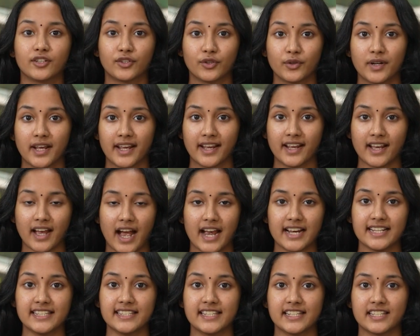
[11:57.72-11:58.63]
Today,
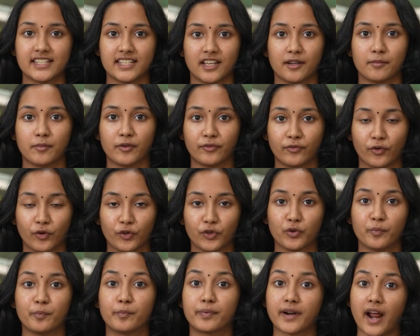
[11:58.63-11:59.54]
I sit here before
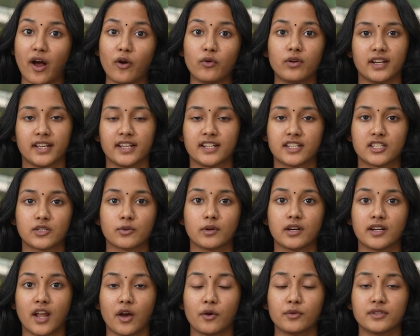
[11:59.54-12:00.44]
you proudly to
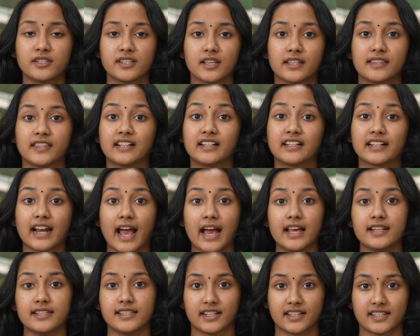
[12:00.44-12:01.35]
announce the
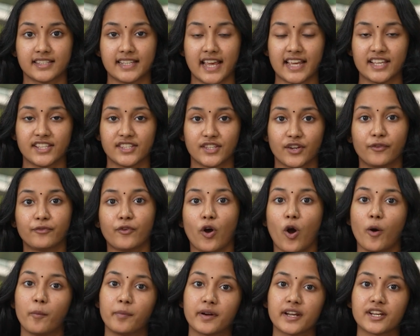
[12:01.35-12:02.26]
grand success of
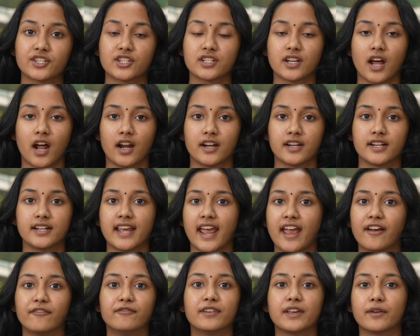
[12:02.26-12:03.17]
Operation 100
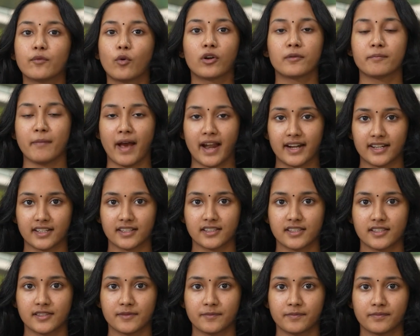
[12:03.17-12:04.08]
Every Vote
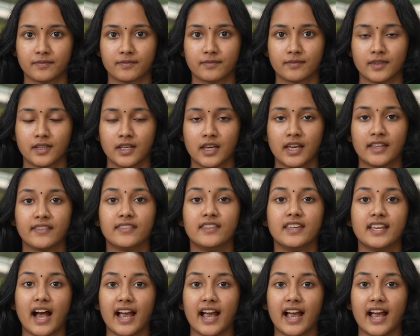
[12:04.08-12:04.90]
Matters. The